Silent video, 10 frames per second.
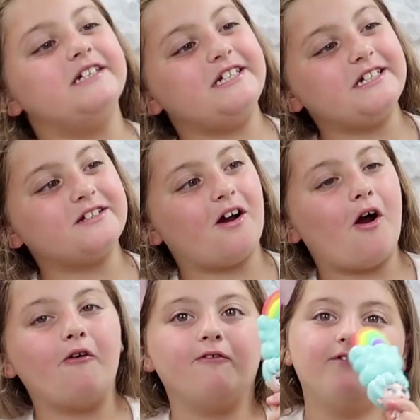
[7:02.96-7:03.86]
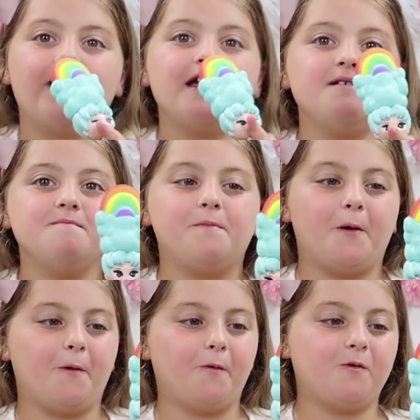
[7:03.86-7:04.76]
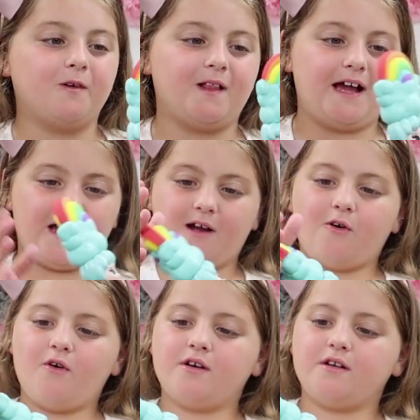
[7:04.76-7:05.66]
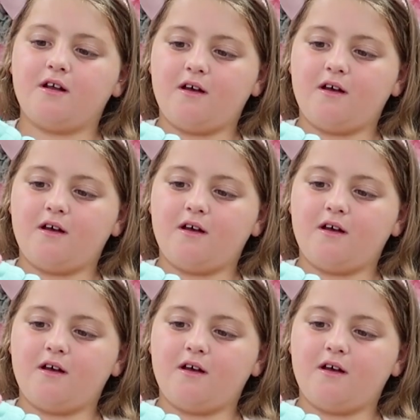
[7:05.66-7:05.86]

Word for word: she's got a rainbow cloud,